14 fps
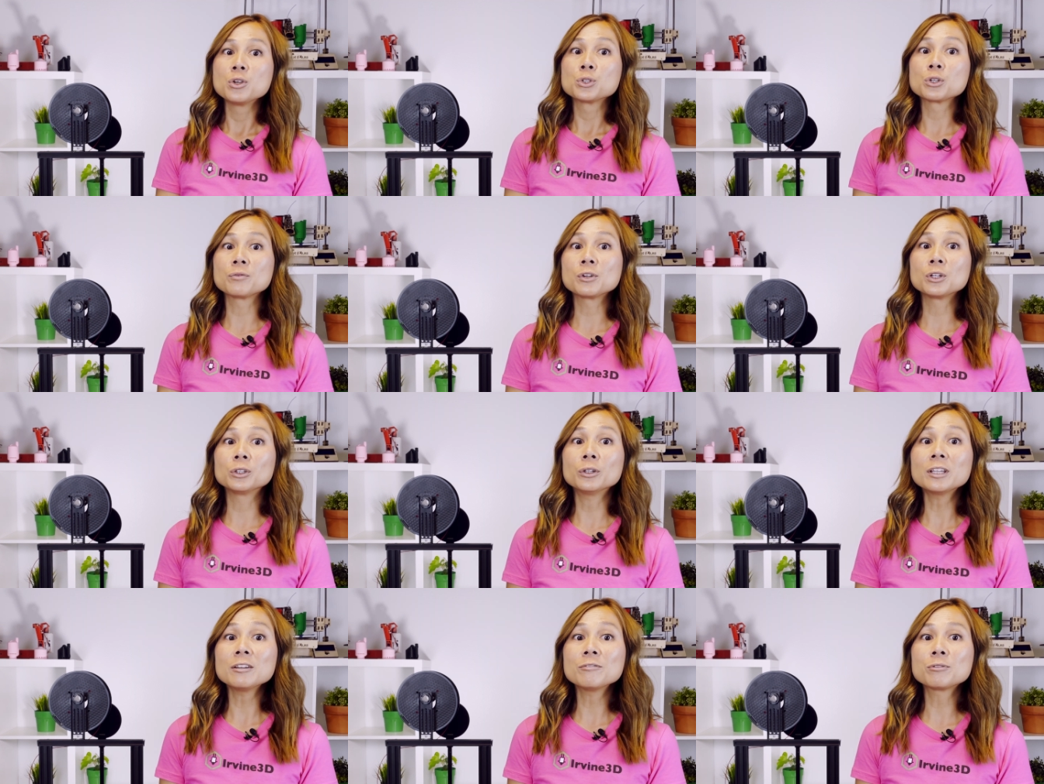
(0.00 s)
So if you're
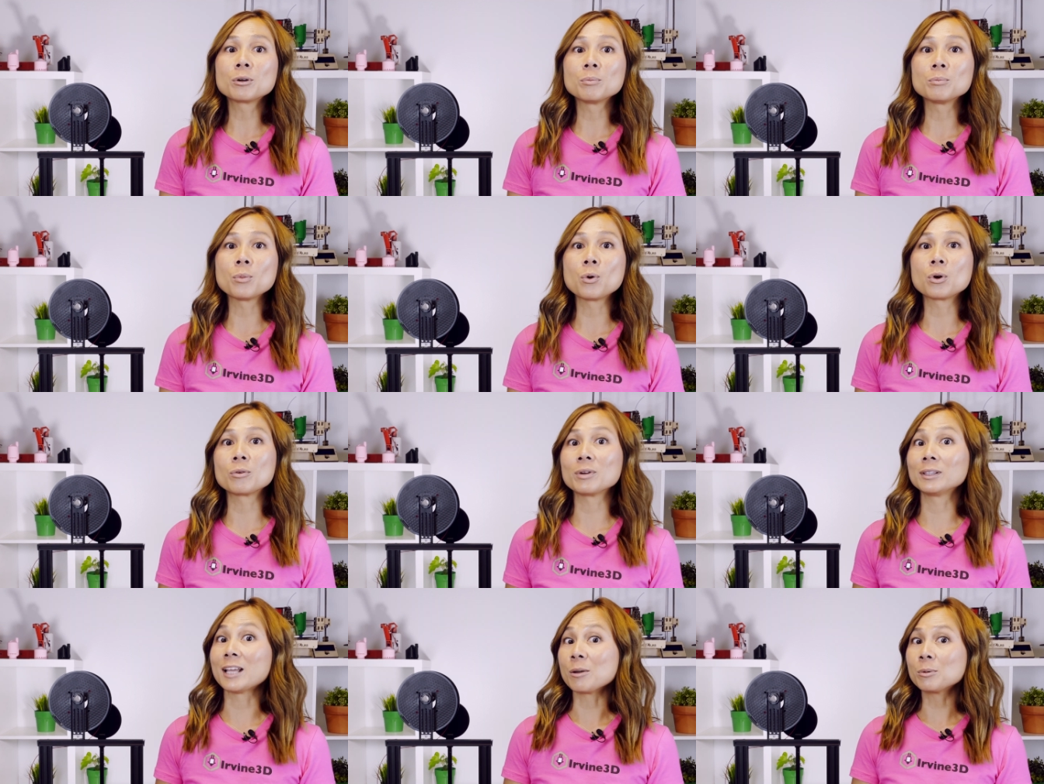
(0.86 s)
looking for more
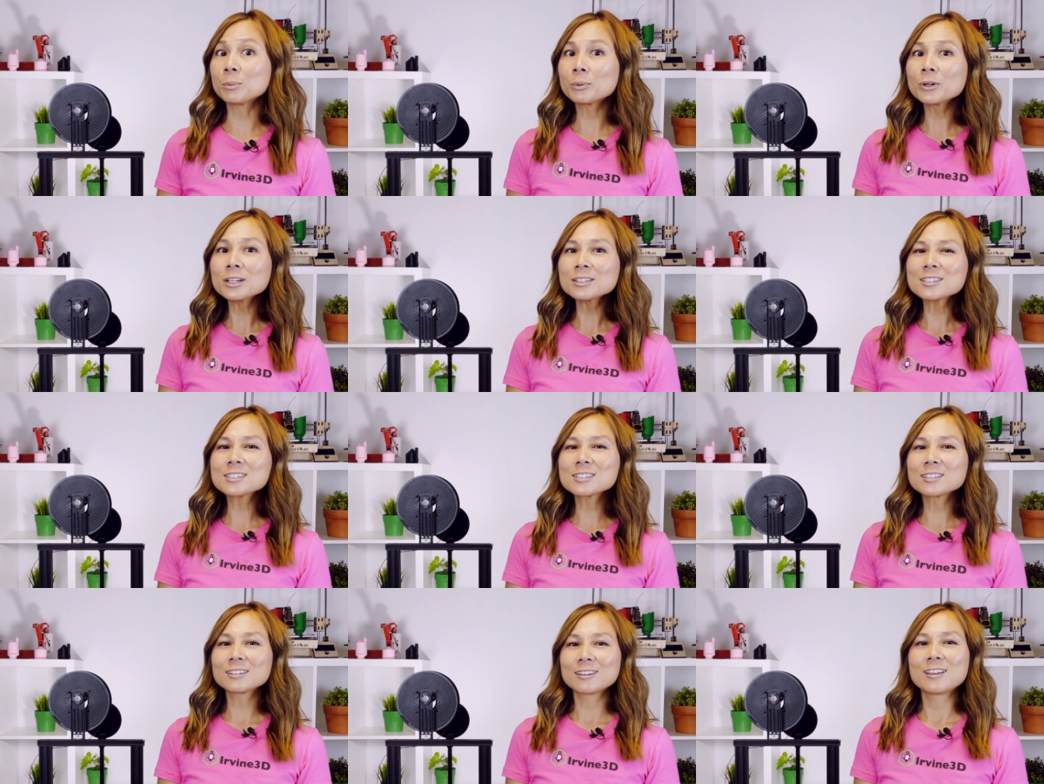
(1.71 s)
reliable prints,
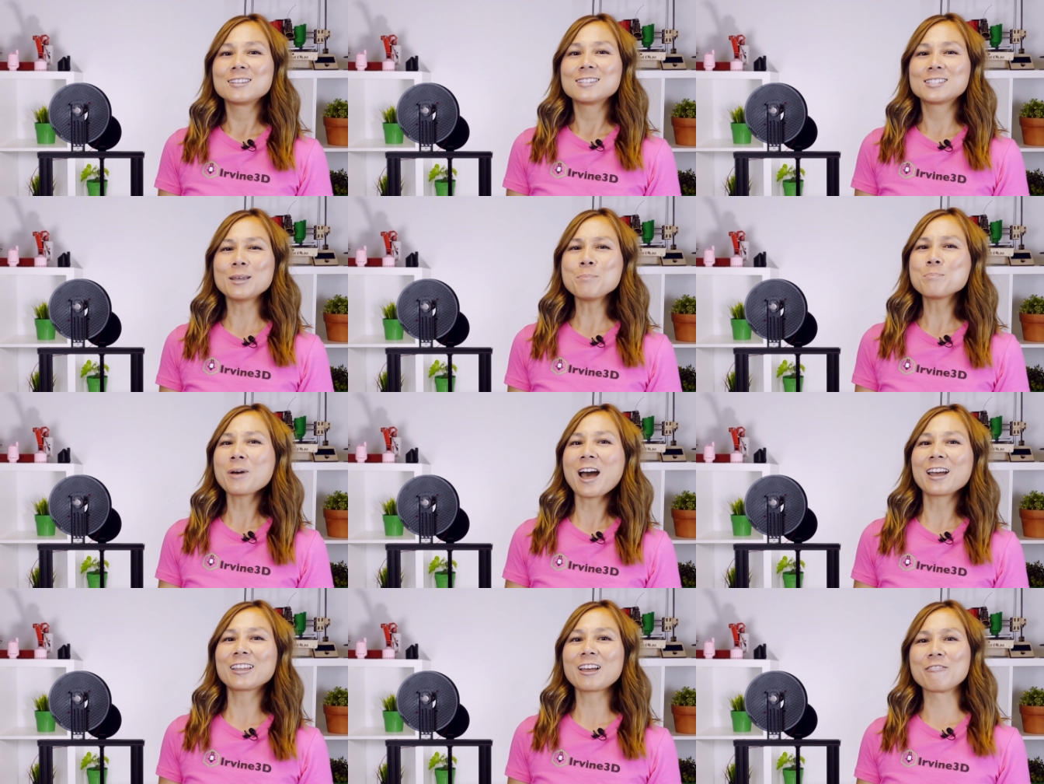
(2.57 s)
sit
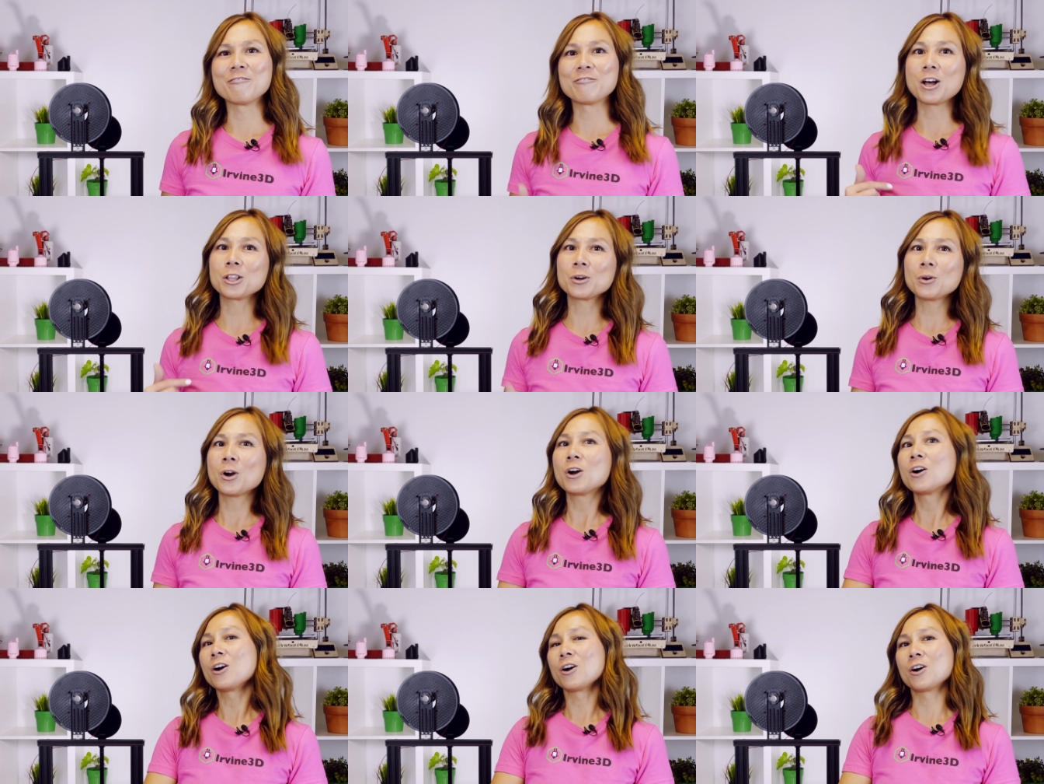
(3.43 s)
back and follow
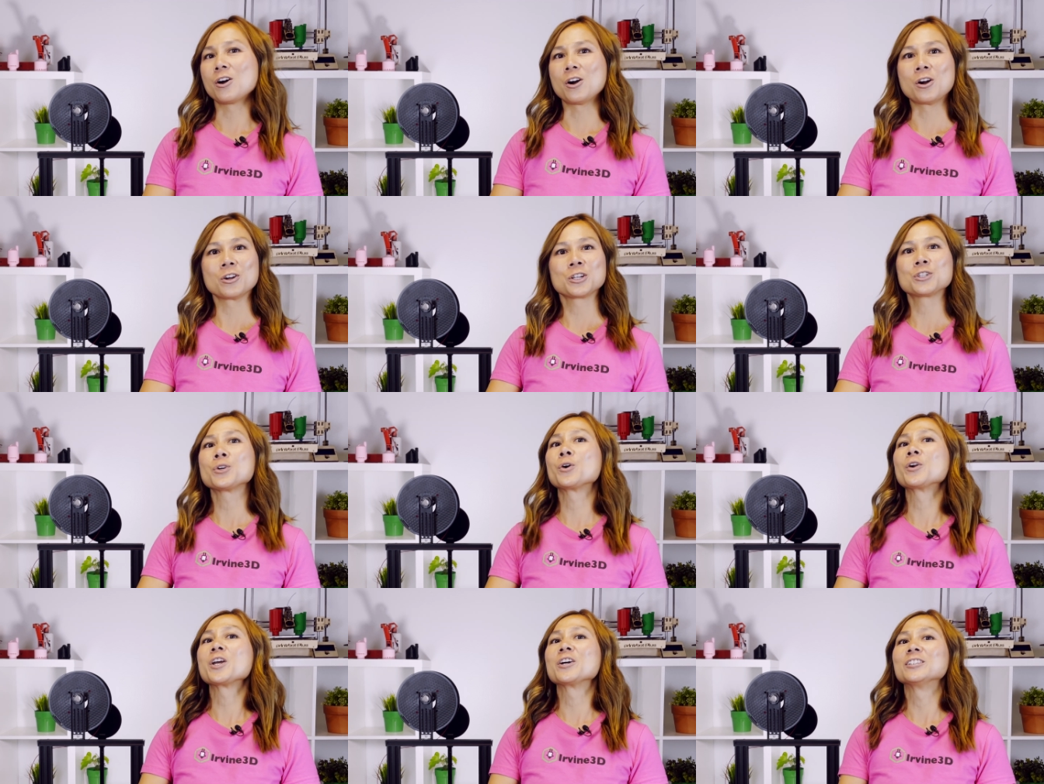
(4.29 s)
our
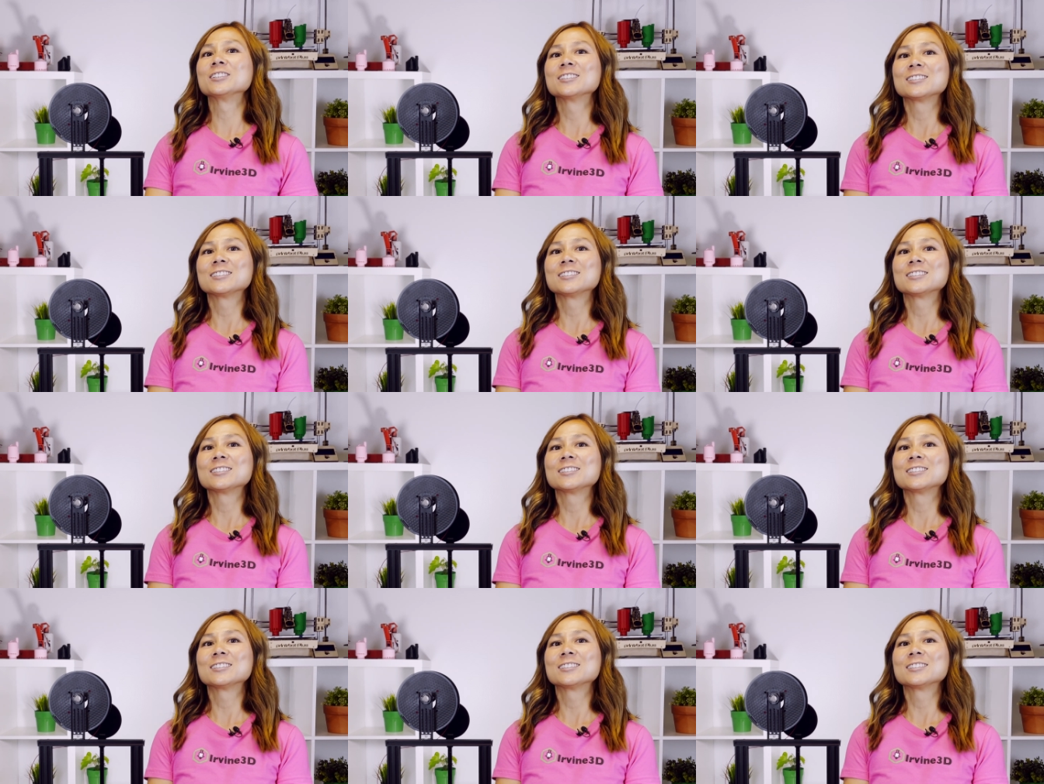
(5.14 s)
tutorial.